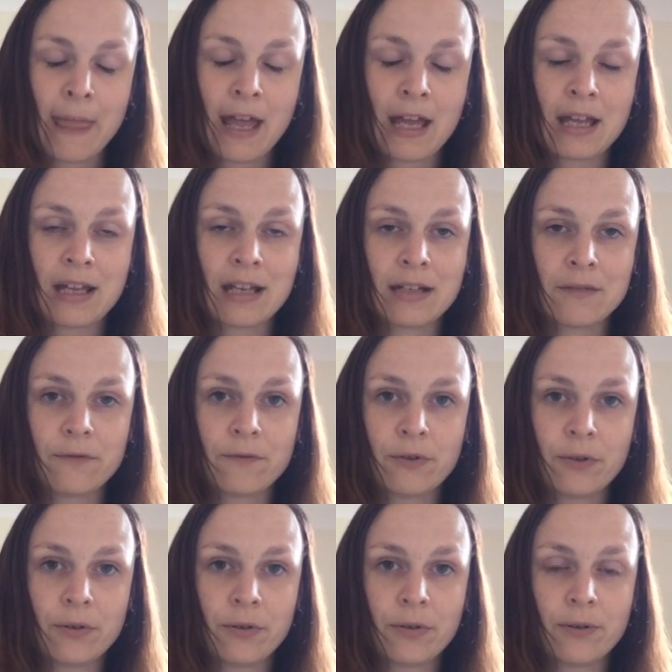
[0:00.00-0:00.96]
and
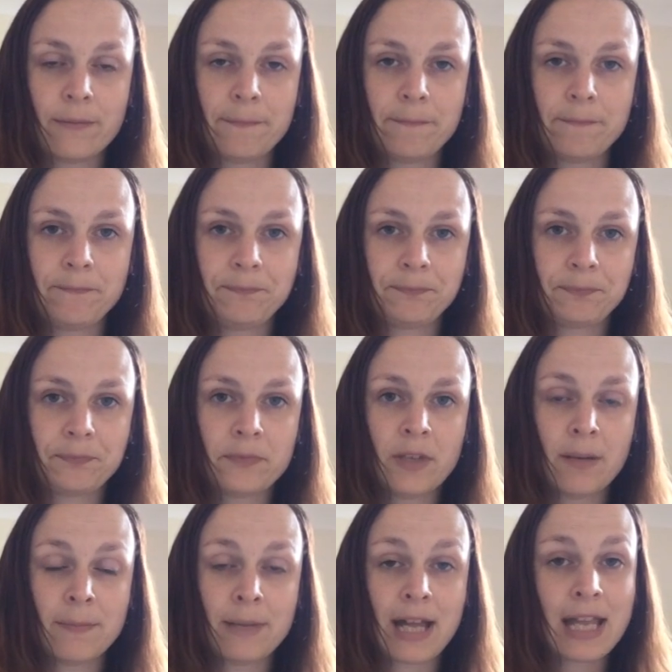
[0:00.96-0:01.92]
for
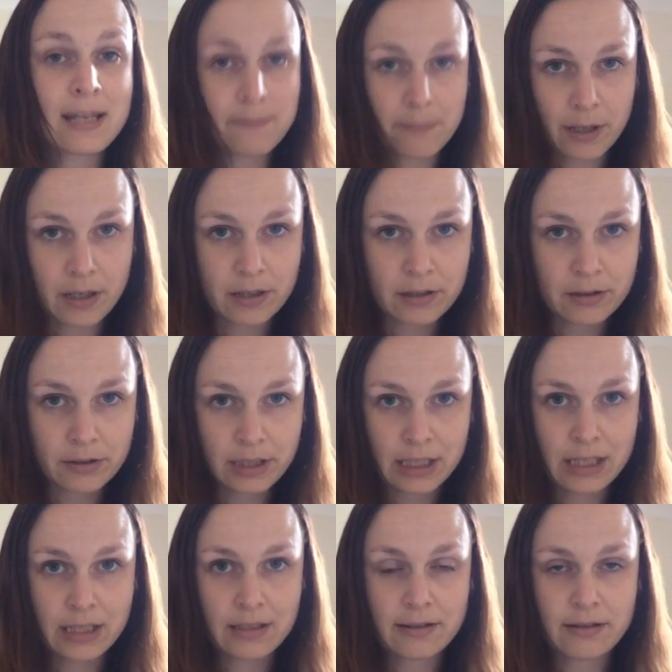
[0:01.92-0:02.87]
number 8 pearl you
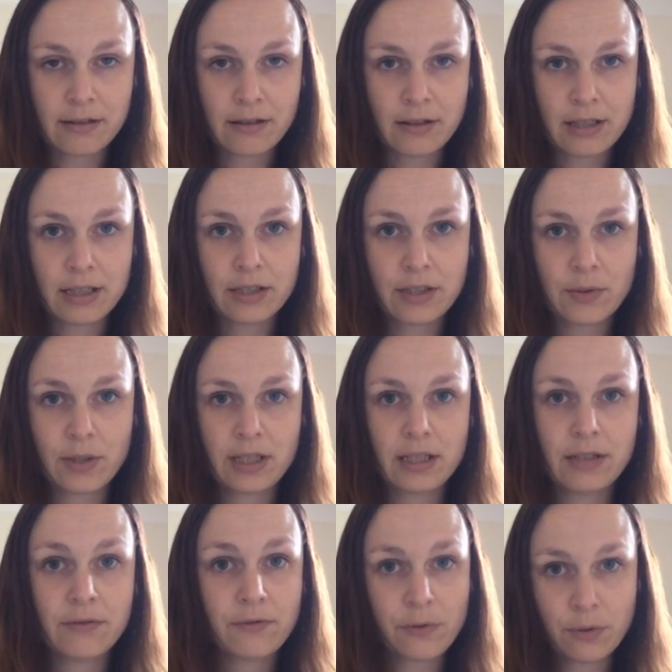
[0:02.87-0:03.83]
need a size
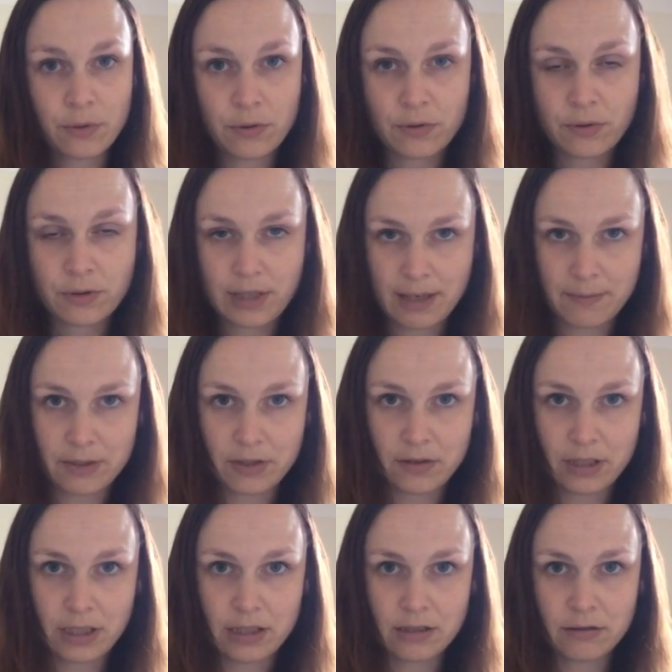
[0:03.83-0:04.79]
24
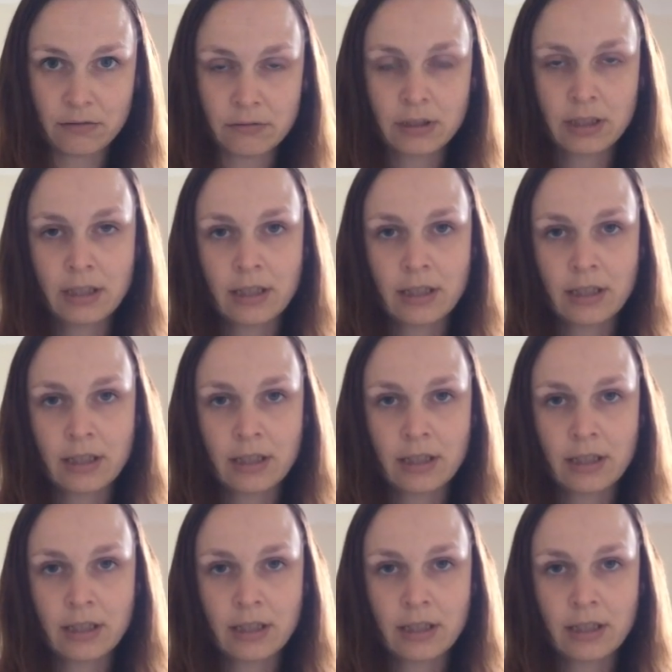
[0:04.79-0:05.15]
tapestry needle.